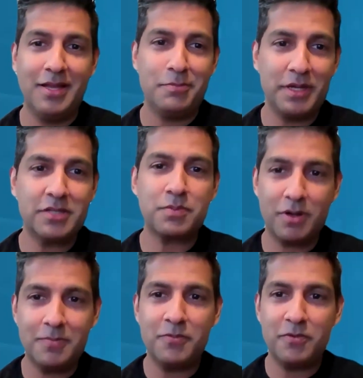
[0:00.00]
The biggest
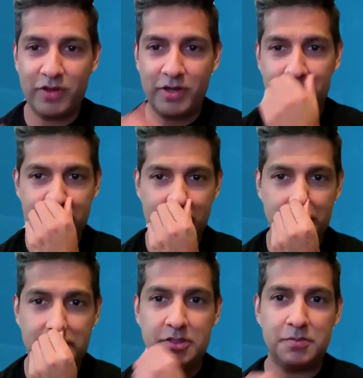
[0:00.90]
problem when founders hire
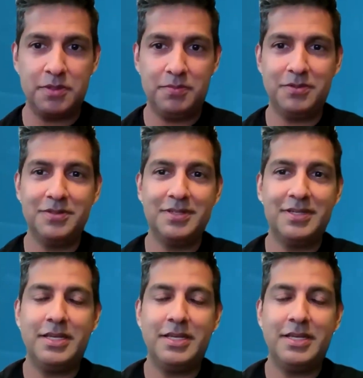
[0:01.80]
salespeople